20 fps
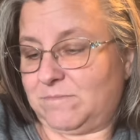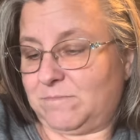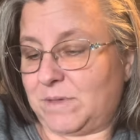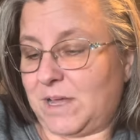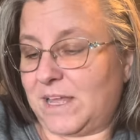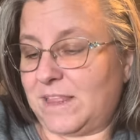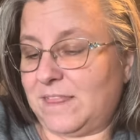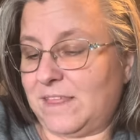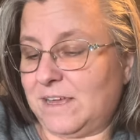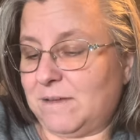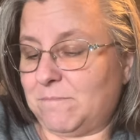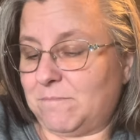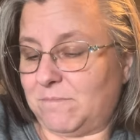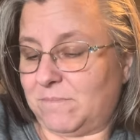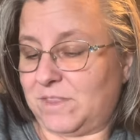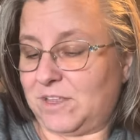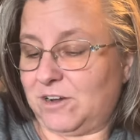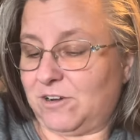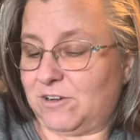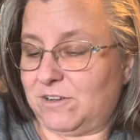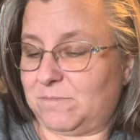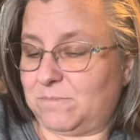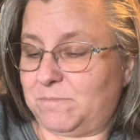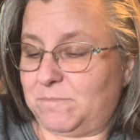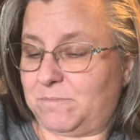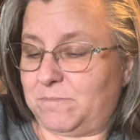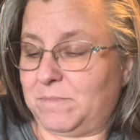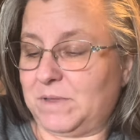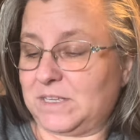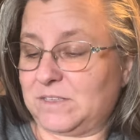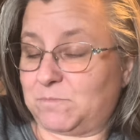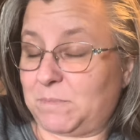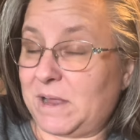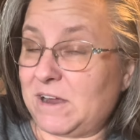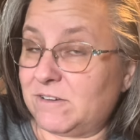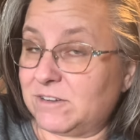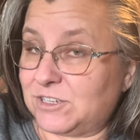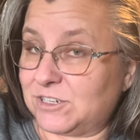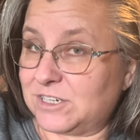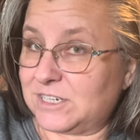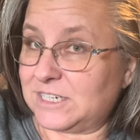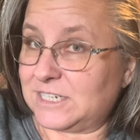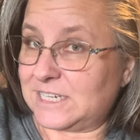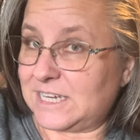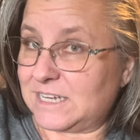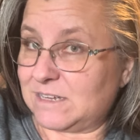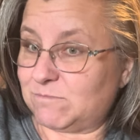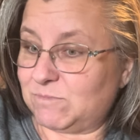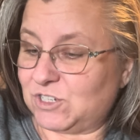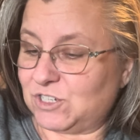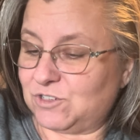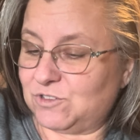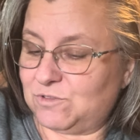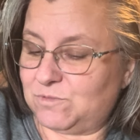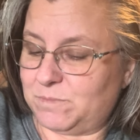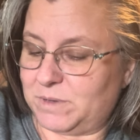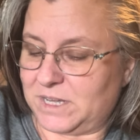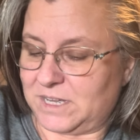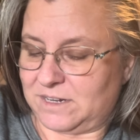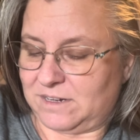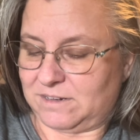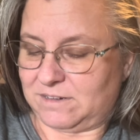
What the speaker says: I think his parents are gonna take him too, but